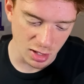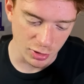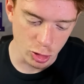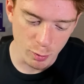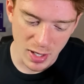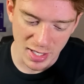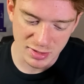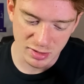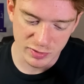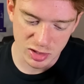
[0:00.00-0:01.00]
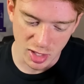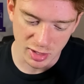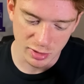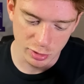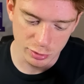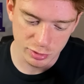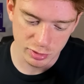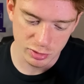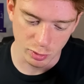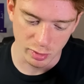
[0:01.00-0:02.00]
New positive study news
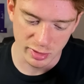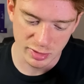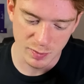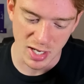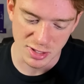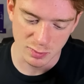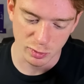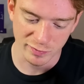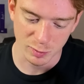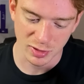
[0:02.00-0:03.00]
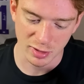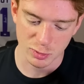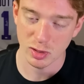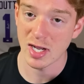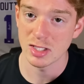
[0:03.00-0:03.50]
stories possible for players with high